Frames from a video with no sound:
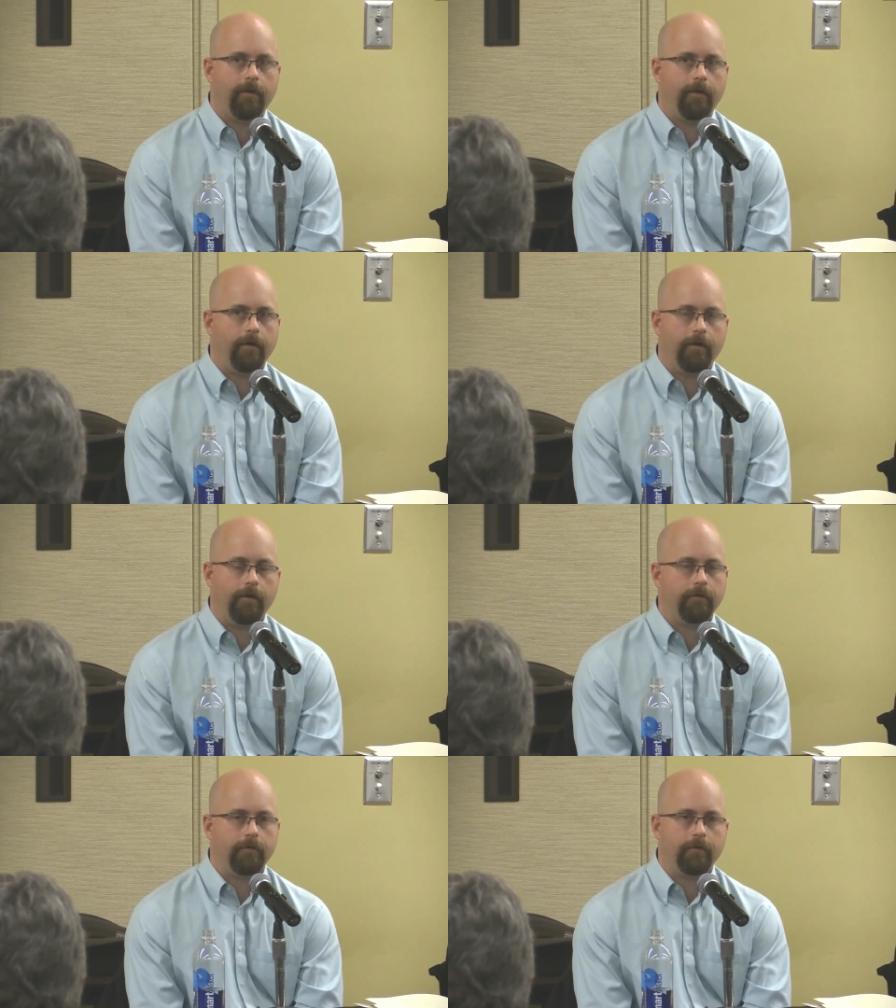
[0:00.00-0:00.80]

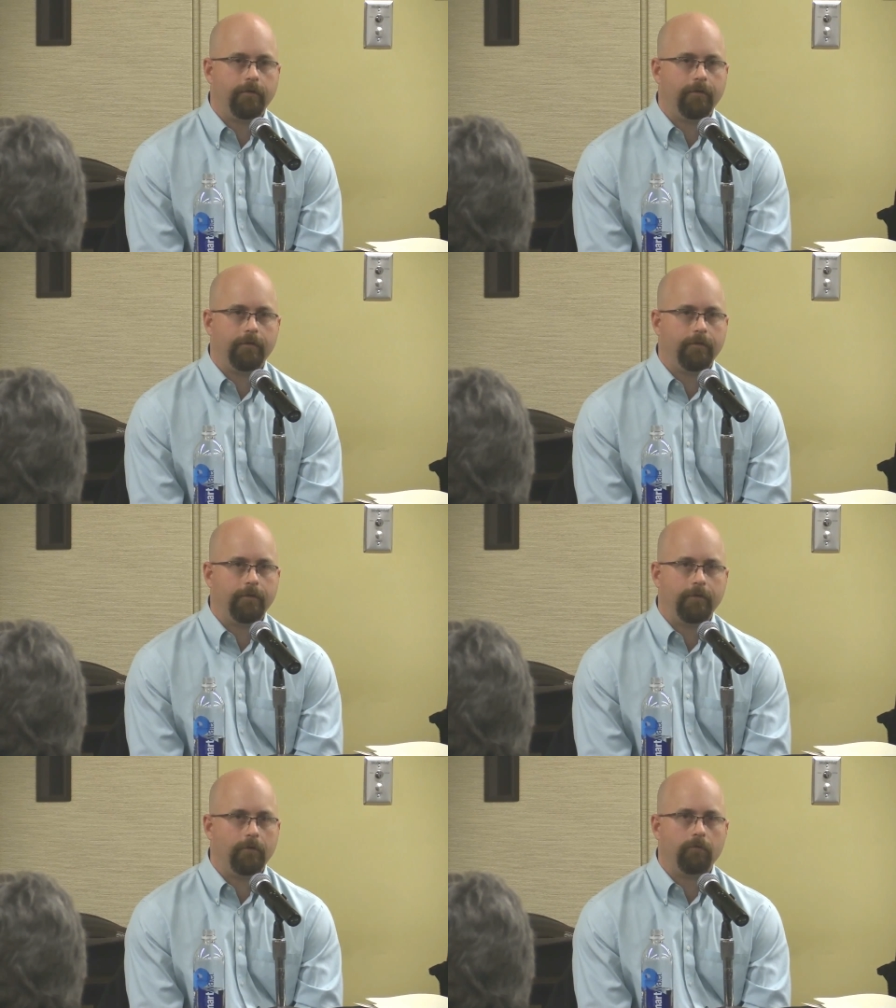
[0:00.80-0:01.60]
uh,
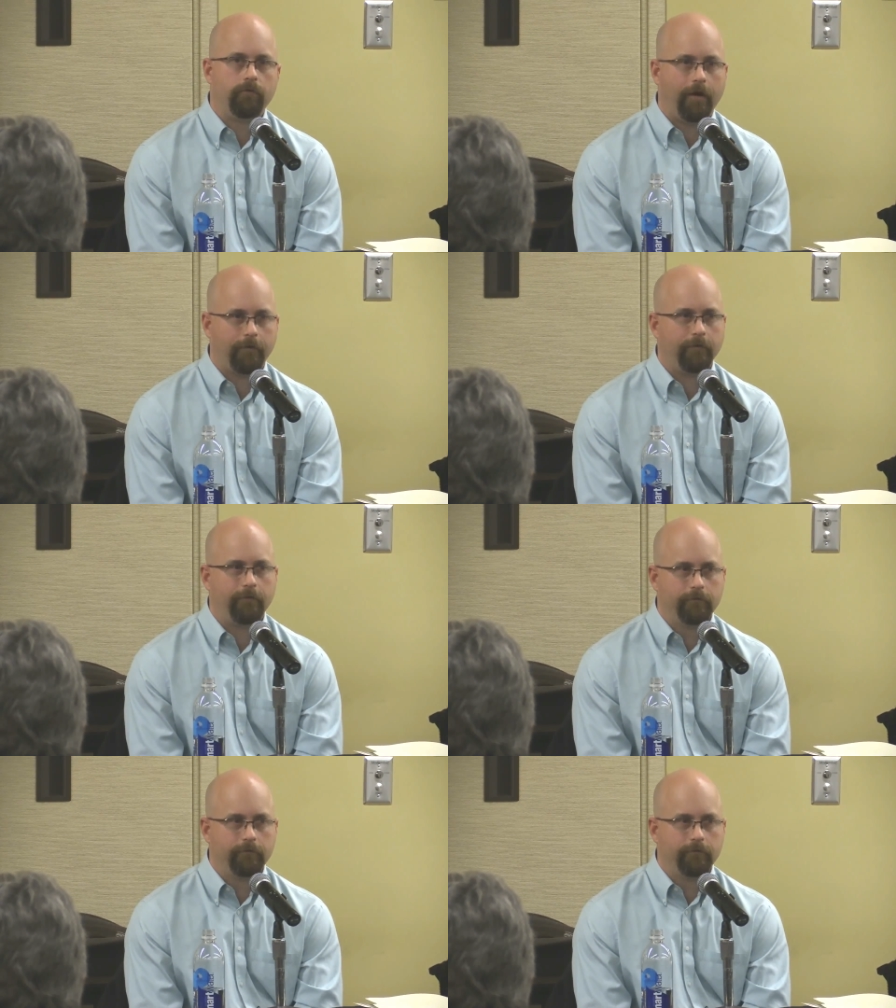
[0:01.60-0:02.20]
you know, Doc,